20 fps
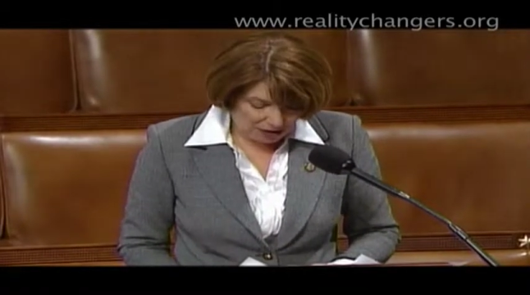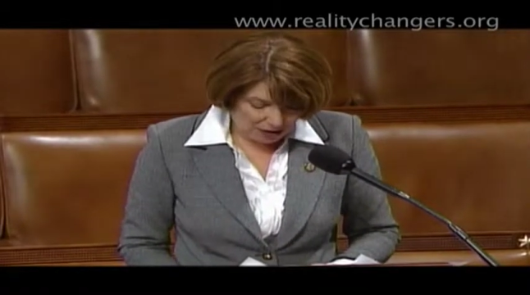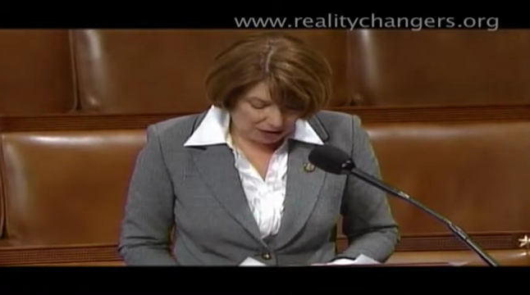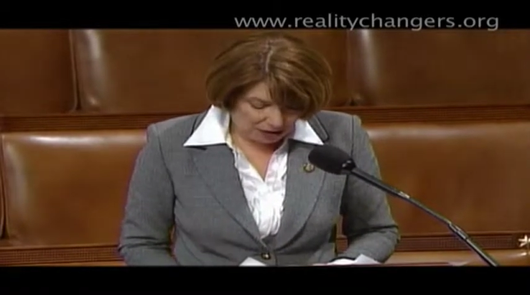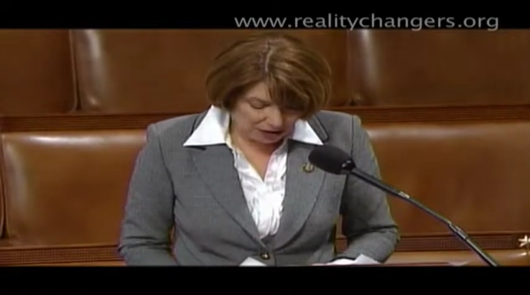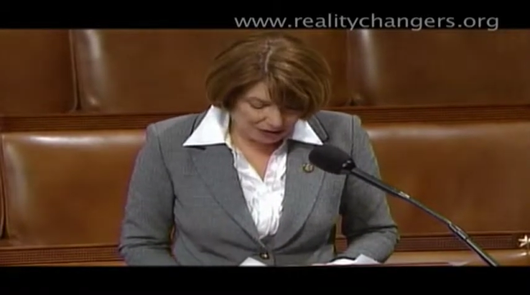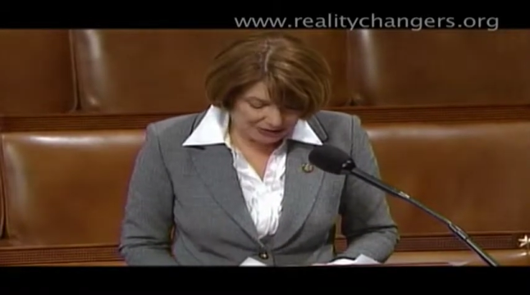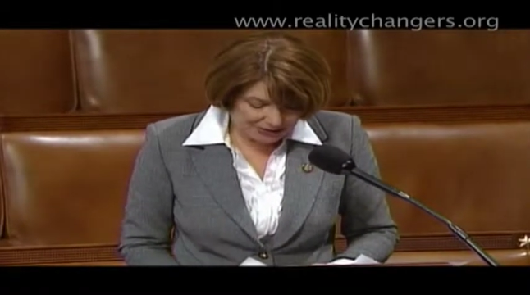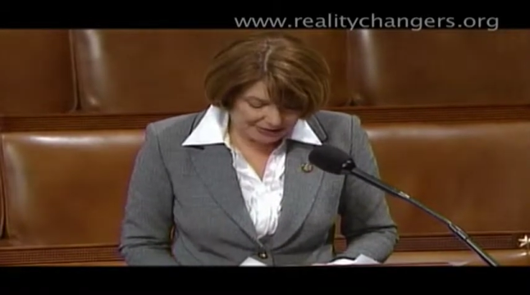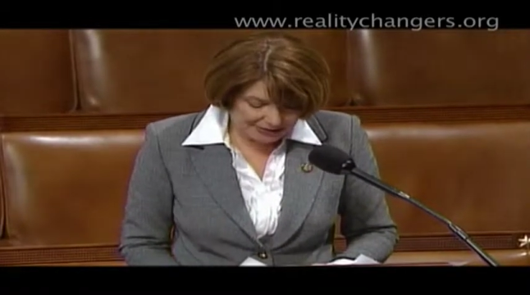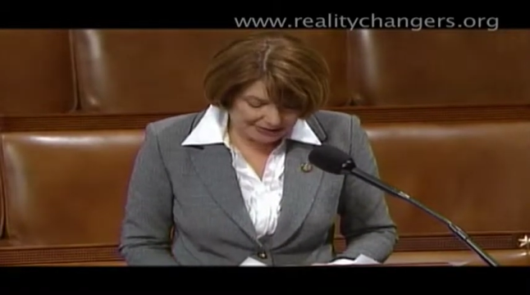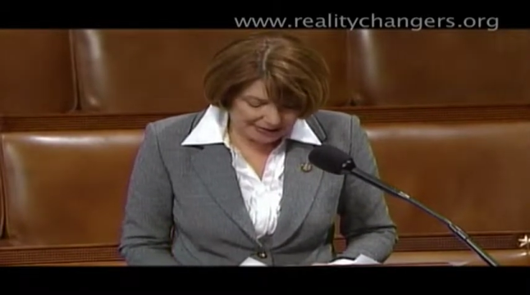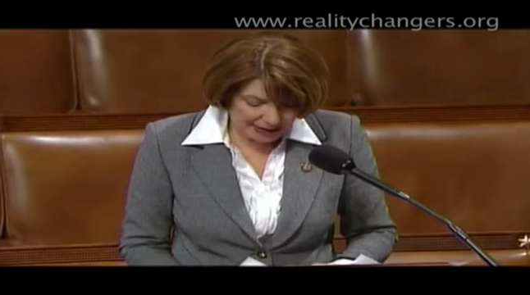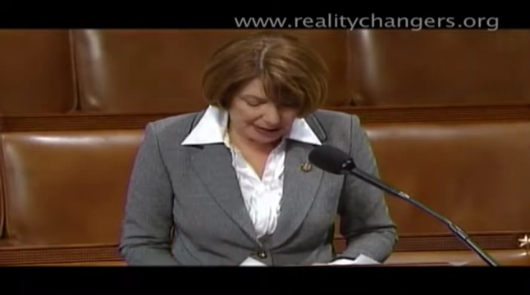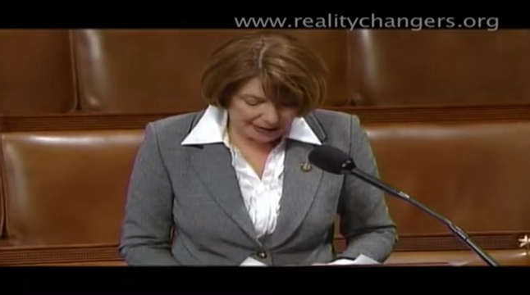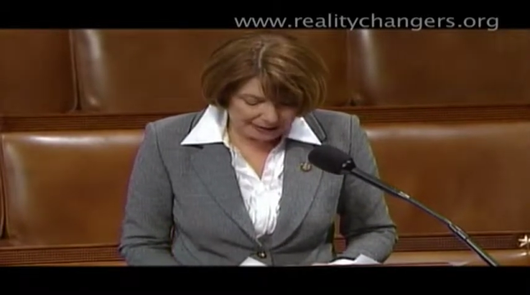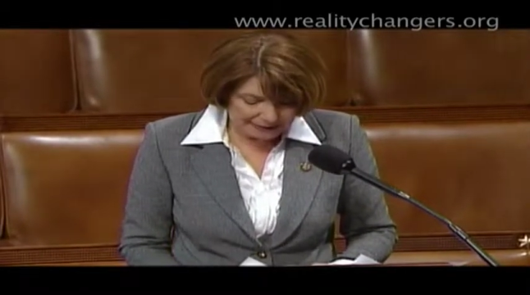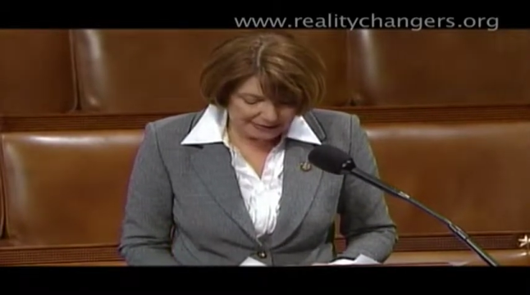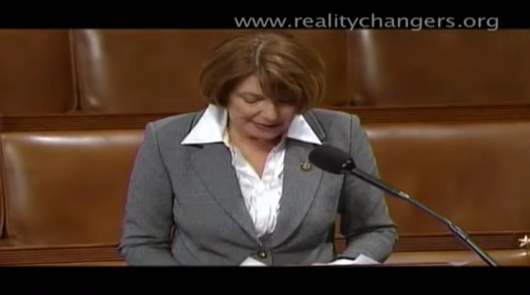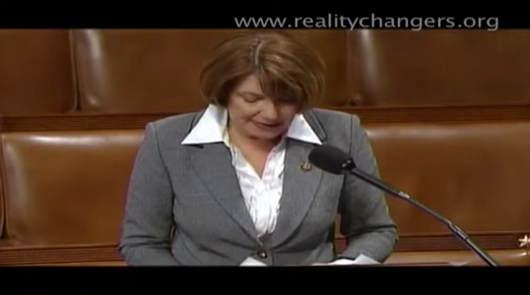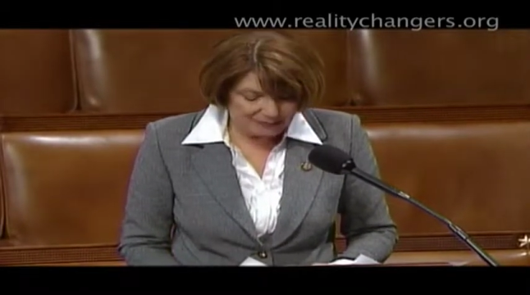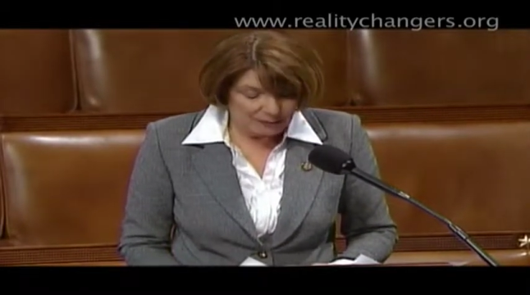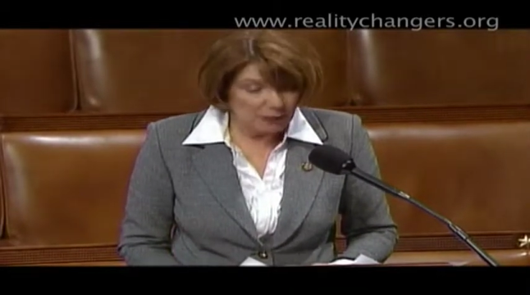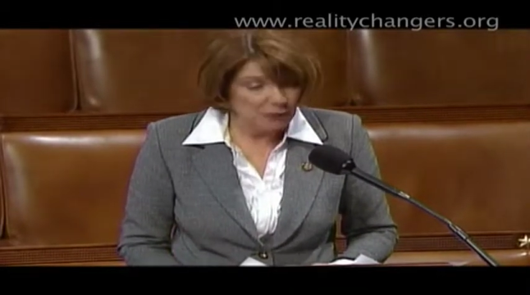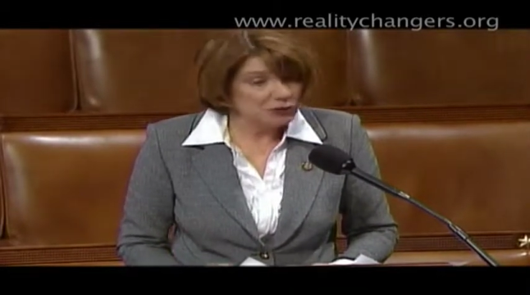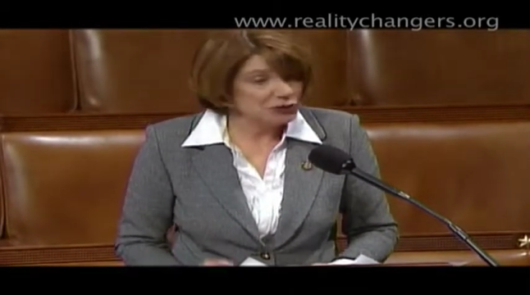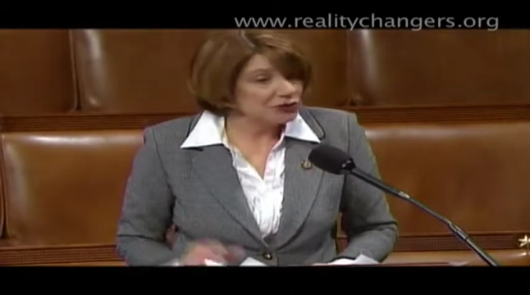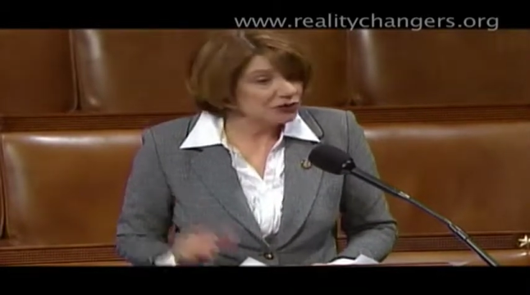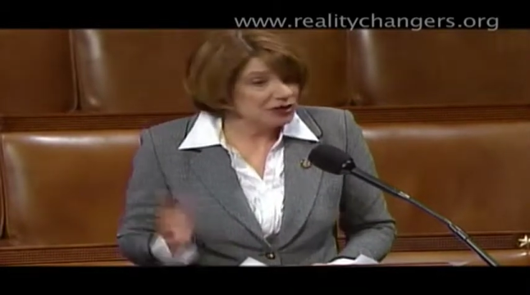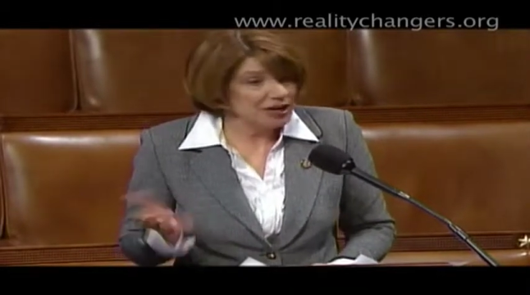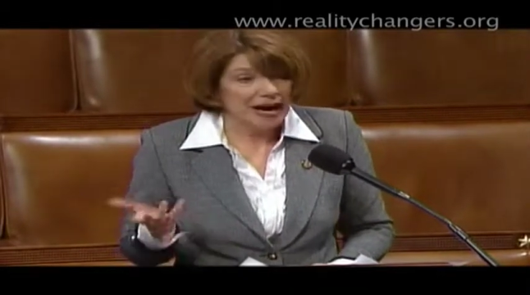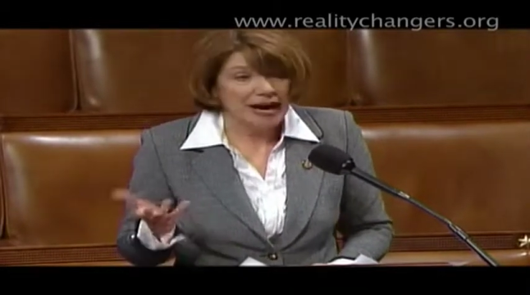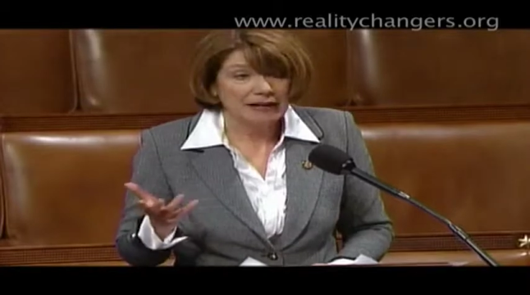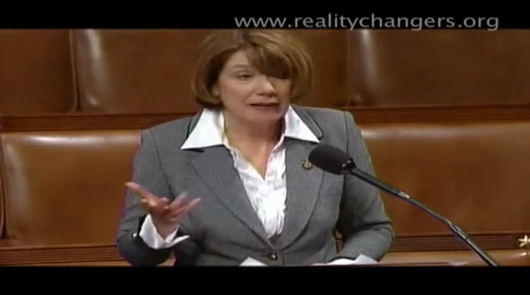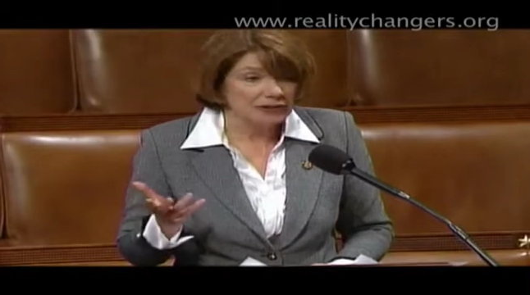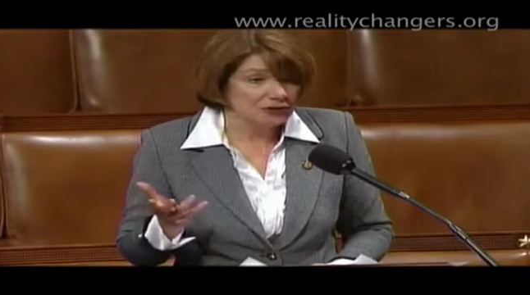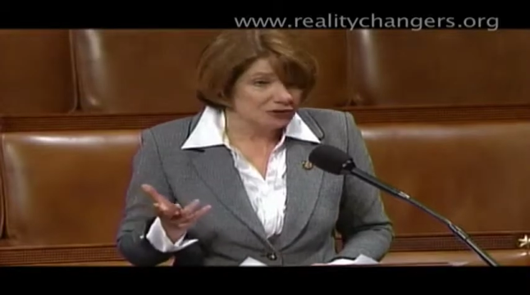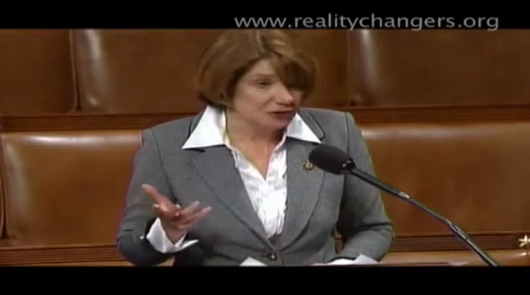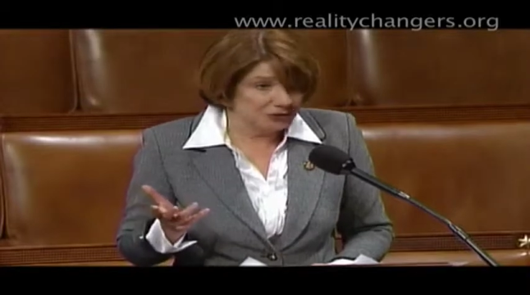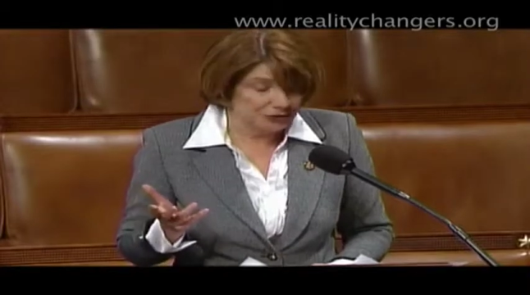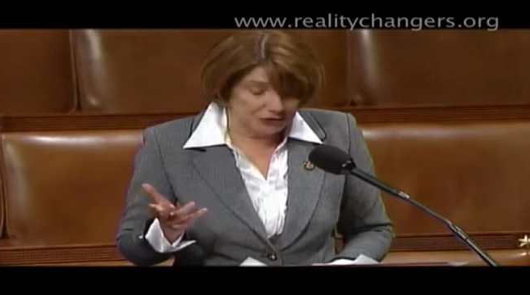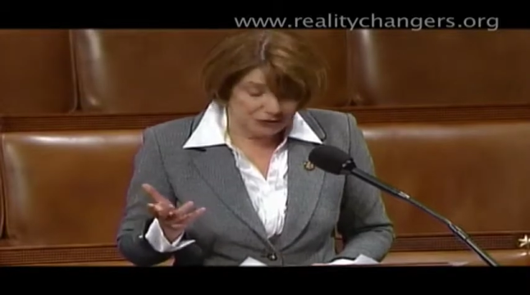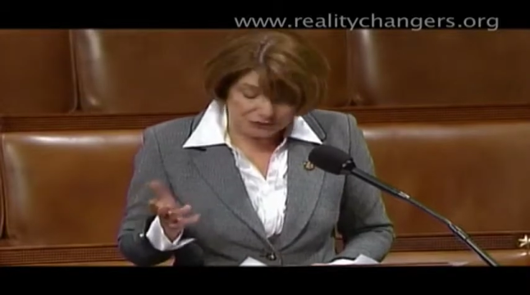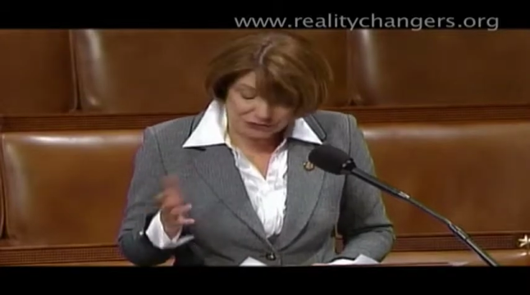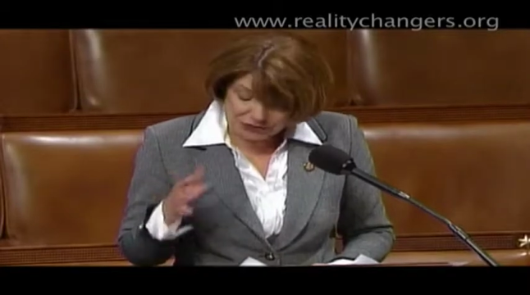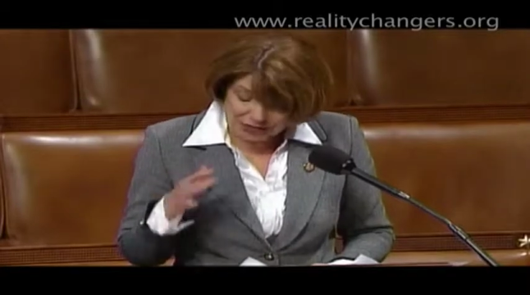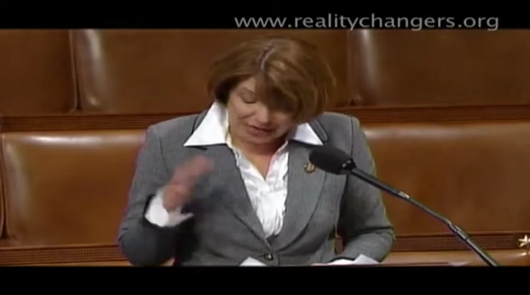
our society's most challenged youth,